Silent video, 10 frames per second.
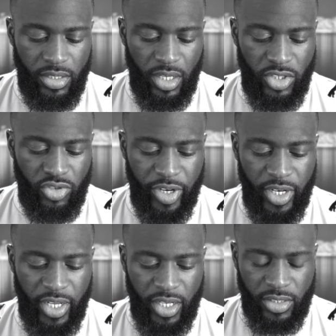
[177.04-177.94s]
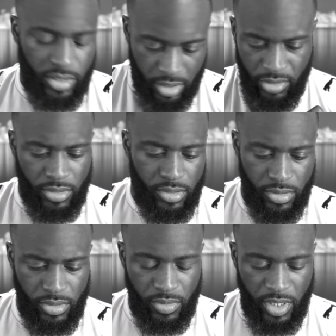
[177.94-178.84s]
doesn't train legs,
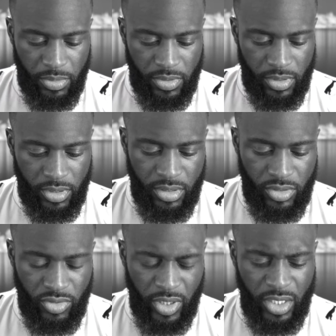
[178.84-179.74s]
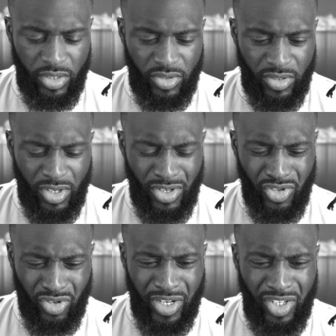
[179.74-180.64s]
swipe. Train,
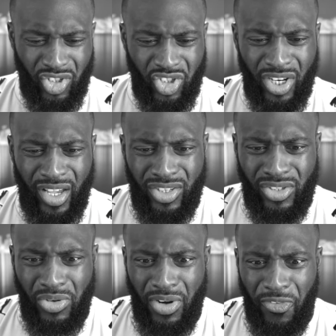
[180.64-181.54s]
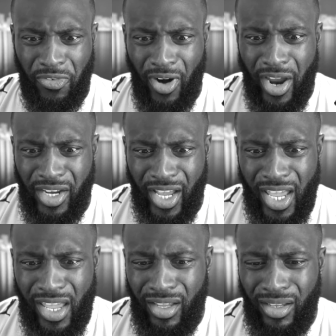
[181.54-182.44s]
trains chest on a Friday?